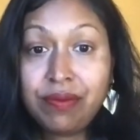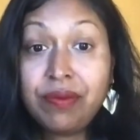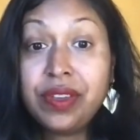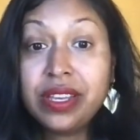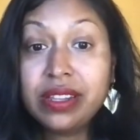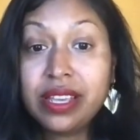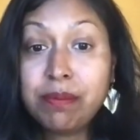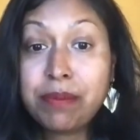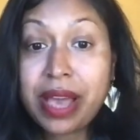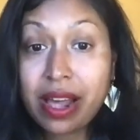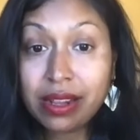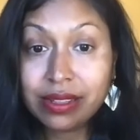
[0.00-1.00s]
feeling
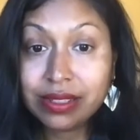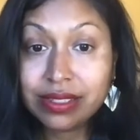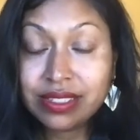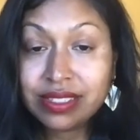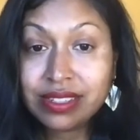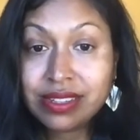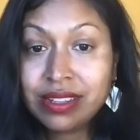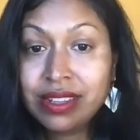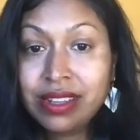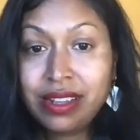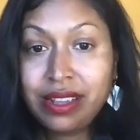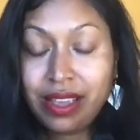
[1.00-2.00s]
balanced
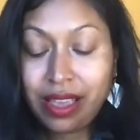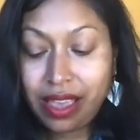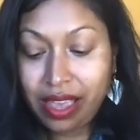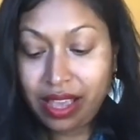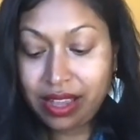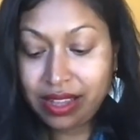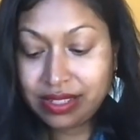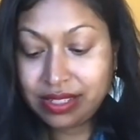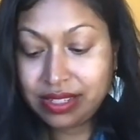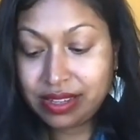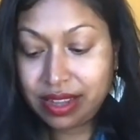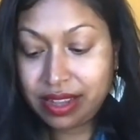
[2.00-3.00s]
and